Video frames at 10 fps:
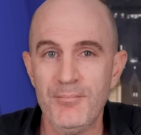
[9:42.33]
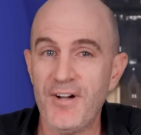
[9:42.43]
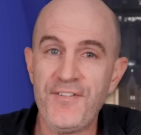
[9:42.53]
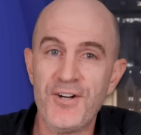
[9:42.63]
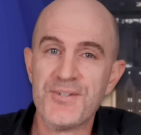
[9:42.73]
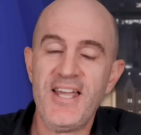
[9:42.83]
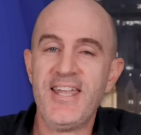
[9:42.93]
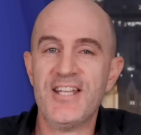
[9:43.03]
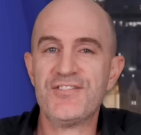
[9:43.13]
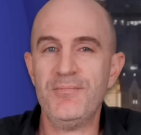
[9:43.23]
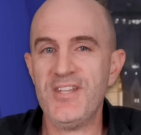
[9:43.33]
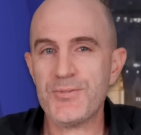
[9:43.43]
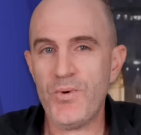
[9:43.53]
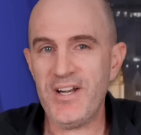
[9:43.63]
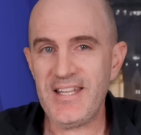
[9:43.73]
My final takeouts from
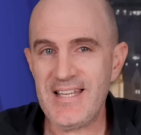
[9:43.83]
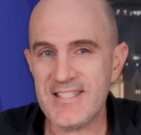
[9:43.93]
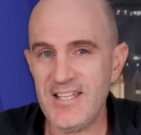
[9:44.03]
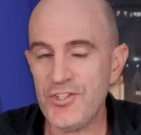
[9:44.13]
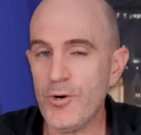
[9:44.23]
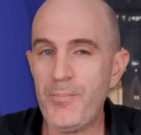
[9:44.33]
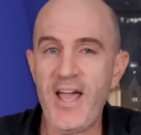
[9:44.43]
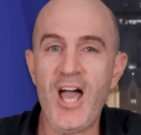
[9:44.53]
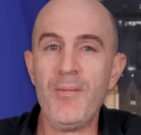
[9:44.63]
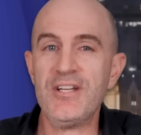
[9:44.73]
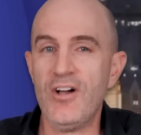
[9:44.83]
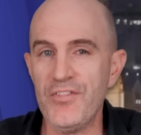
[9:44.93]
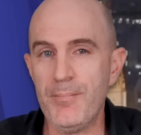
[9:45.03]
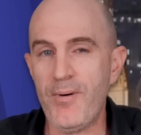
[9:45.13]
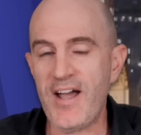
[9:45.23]
this one is that your power meter
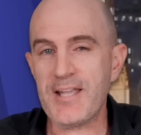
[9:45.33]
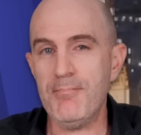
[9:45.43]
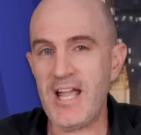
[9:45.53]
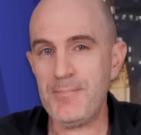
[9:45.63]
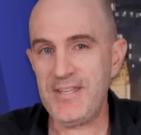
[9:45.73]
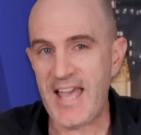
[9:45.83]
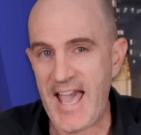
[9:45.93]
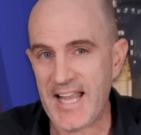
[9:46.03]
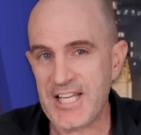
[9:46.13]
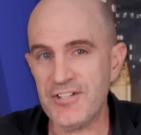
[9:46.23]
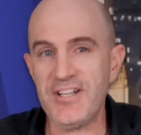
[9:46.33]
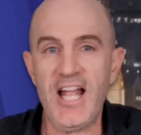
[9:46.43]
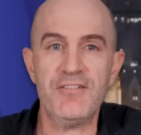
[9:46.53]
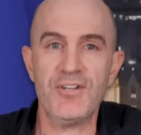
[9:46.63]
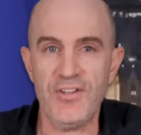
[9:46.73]
on the bike may be accurate
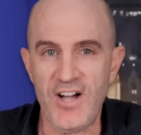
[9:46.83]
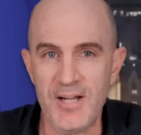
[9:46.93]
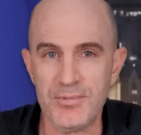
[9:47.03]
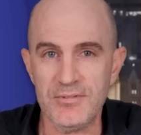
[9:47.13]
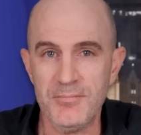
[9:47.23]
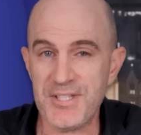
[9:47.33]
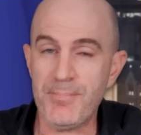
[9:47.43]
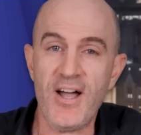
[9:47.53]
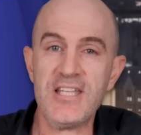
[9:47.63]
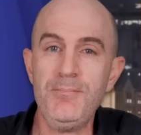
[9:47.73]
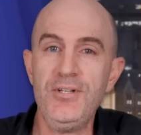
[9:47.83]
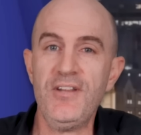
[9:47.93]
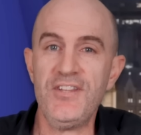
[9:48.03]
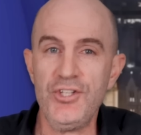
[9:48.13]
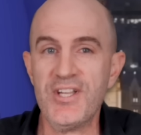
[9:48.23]
and reliable, but the bike
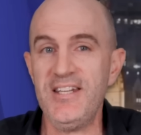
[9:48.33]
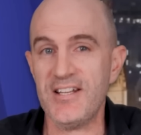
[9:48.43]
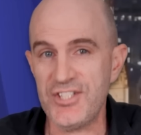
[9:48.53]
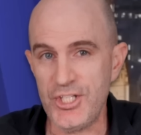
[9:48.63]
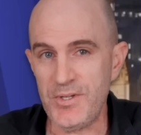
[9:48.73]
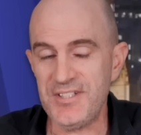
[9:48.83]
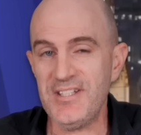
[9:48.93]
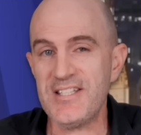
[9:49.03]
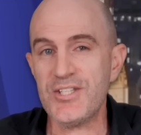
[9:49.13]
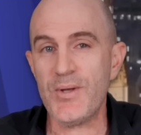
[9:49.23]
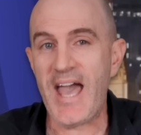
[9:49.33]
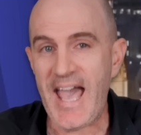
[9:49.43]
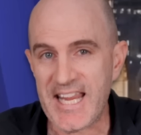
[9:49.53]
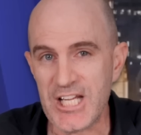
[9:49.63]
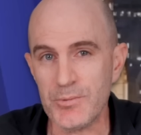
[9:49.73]
computer that you connect to it needs to
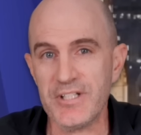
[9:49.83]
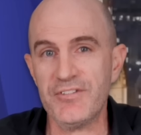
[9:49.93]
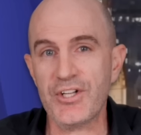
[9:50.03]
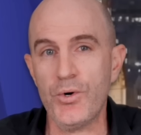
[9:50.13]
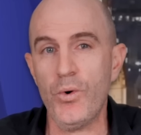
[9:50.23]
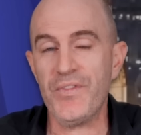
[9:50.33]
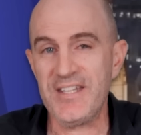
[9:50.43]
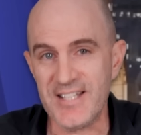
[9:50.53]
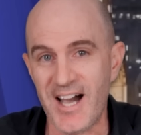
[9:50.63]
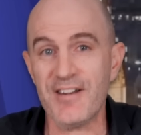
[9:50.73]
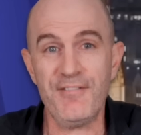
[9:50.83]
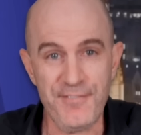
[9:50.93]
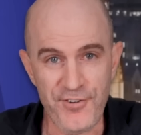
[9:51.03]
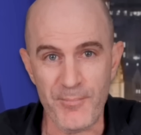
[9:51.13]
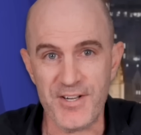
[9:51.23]
accurately record the data
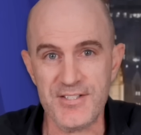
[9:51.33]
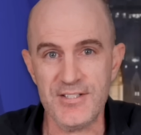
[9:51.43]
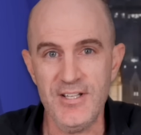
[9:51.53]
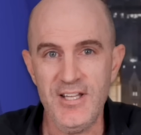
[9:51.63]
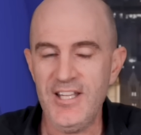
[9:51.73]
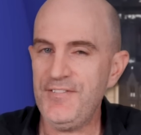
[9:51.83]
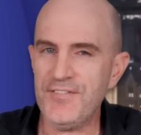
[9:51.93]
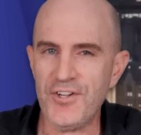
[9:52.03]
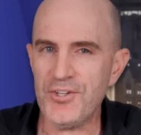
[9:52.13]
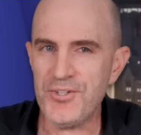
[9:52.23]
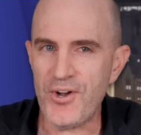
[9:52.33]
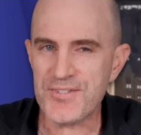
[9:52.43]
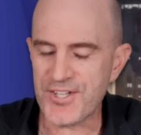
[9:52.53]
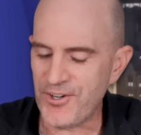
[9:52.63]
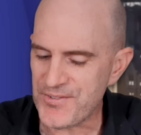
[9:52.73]
from it. If you've got your
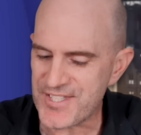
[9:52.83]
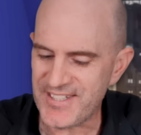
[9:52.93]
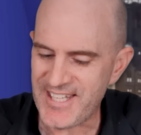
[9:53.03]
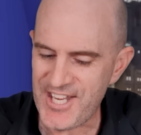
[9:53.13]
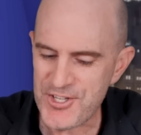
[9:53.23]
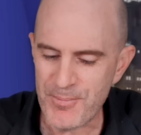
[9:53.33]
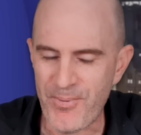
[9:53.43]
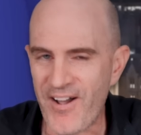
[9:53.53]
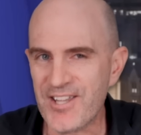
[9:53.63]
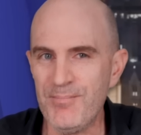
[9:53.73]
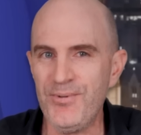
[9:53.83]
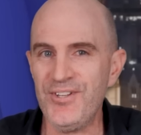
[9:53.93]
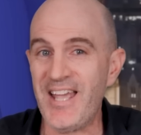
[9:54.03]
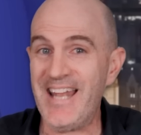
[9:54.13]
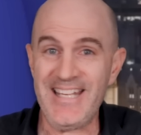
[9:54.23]
nose constantly in your bike
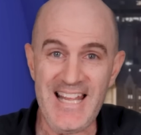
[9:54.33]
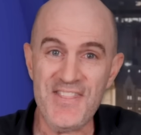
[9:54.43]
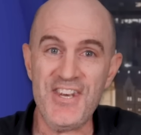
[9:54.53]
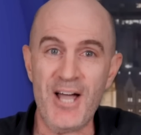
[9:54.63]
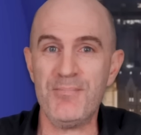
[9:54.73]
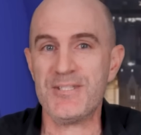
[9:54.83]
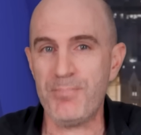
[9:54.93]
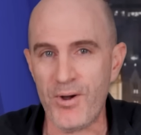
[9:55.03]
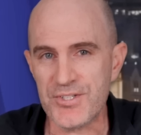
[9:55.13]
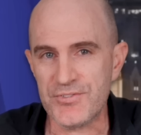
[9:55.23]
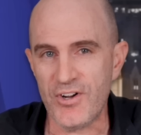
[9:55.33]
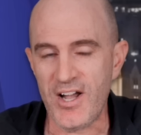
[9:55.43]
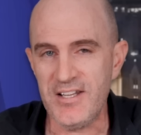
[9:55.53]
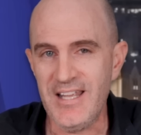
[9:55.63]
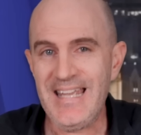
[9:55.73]
computer and in the numbers post
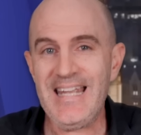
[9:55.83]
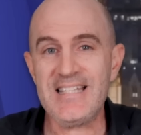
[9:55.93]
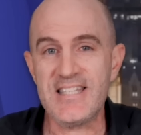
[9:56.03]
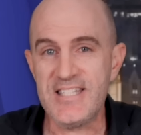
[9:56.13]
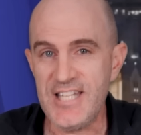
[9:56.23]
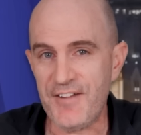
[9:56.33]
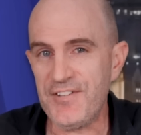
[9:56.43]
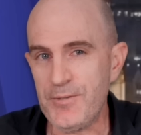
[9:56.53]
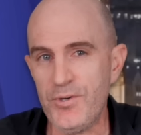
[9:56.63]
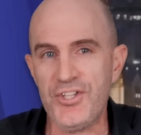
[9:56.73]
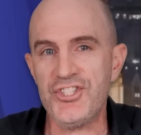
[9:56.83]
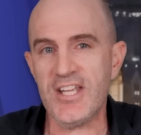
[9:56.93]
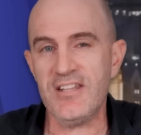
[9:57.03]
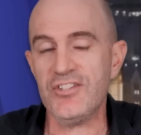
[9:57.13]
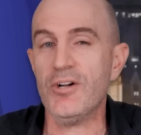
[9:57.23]
ride, it's definitely worth
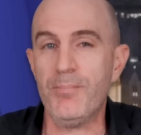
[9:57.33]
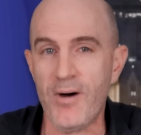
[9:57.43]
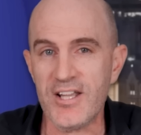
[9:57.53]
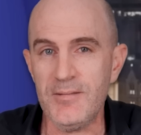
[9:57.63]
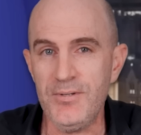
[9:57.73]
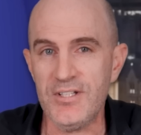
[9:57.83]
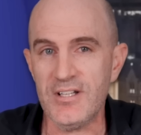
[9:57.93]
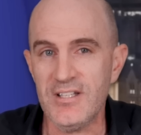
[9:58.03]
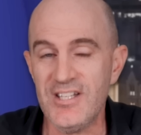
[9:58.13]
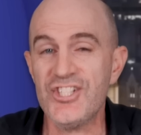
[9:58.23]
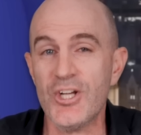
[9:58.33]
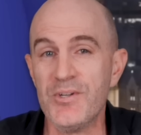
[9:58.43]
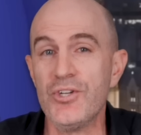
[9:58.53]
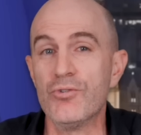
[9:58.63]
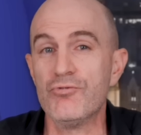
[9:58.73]
checking that your bike computer is
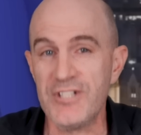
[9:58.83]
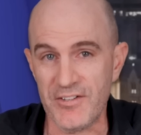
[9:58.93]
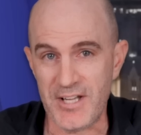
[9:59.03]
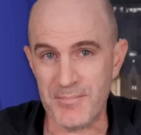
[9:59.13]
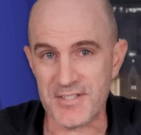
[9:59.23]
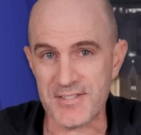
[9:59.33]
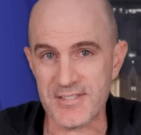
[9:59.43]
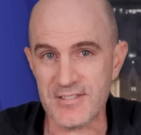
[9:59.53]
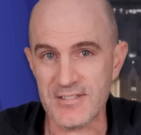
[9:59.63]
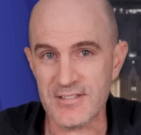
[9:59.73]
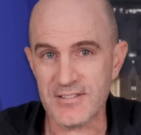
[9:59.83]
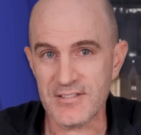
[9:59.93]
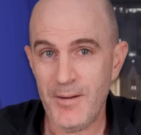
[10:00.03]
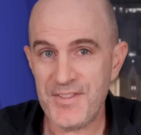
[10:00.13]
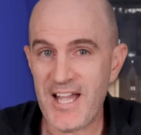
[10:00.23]
showing your real numbers.
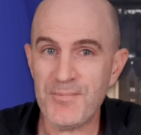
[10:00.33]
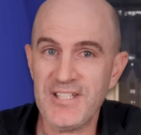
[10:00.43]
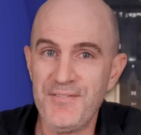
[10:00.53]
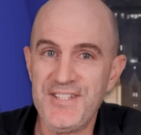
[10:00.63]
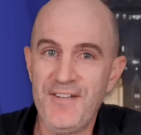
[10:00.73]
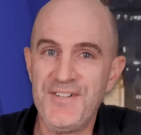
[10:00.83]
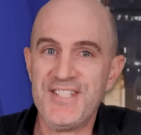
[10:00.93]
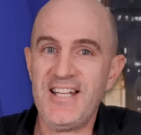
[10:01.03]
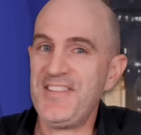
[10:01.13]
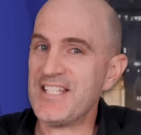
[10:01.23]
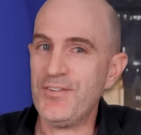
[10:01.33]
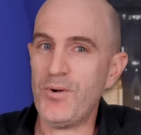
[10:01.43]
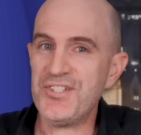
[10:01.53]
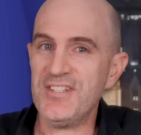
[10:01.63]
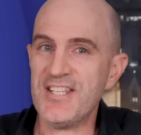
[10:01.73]
And with that, we'll leave it there for today. Thanks for
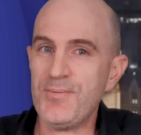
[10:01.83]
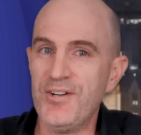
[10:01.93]
watching this